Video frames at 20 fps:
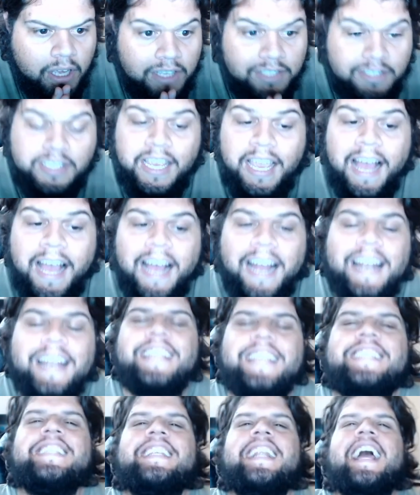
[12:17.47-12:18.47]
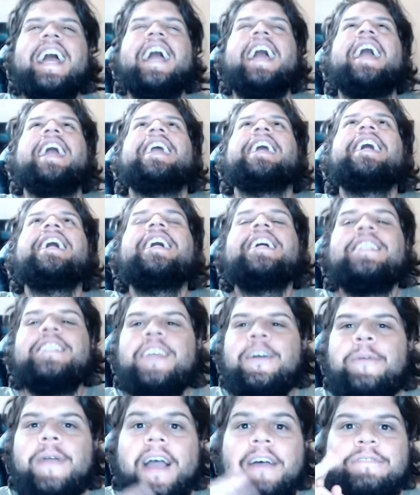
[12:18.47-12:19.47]
See His Lane. So
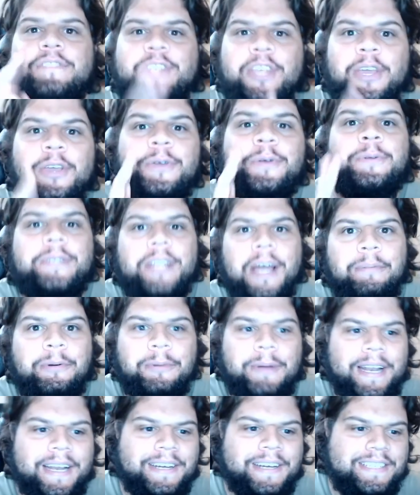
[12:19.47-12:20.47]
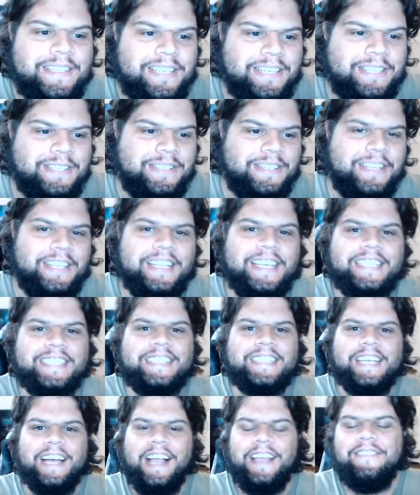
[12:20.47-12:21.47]
we have two double winners this this
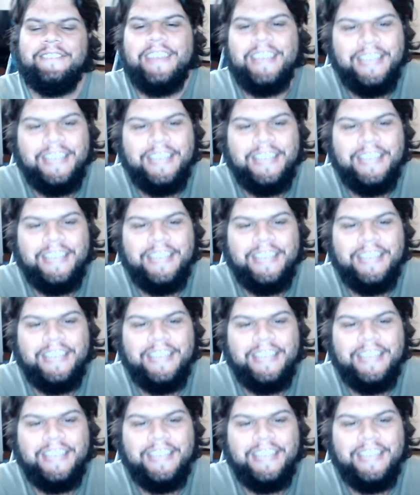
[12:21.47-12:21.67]
time.